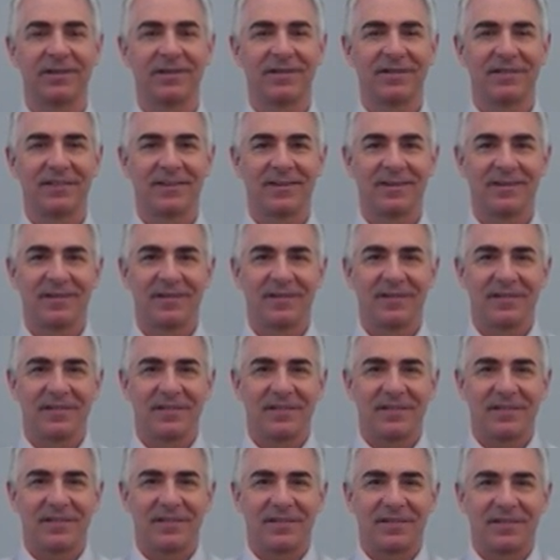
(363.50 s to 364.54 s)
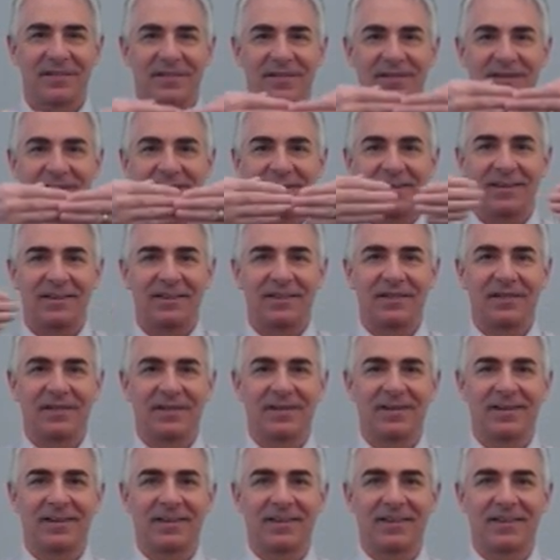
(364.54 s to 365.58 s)

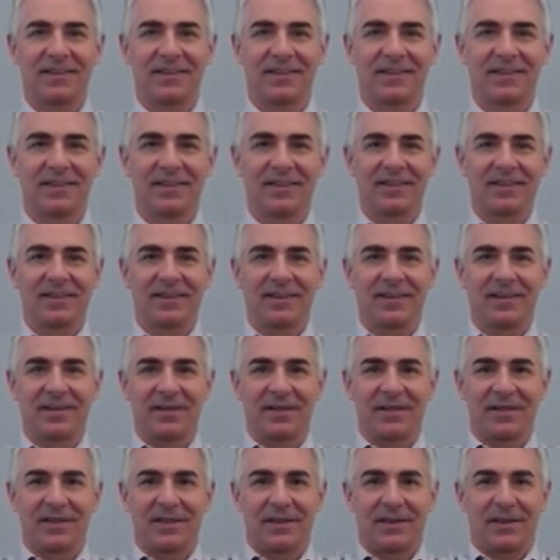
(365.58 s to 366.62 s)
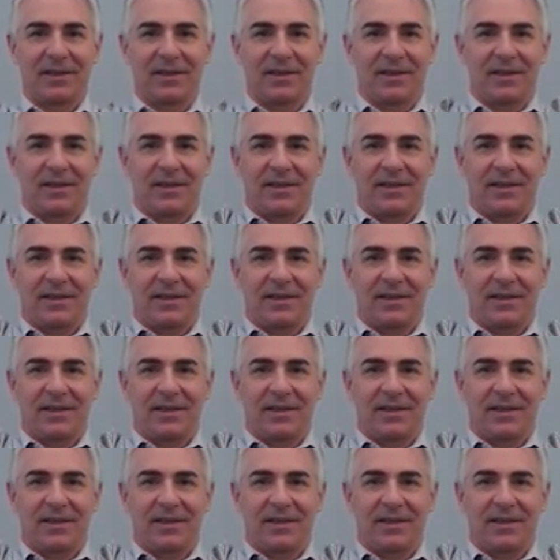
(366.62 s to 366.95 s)
(silence)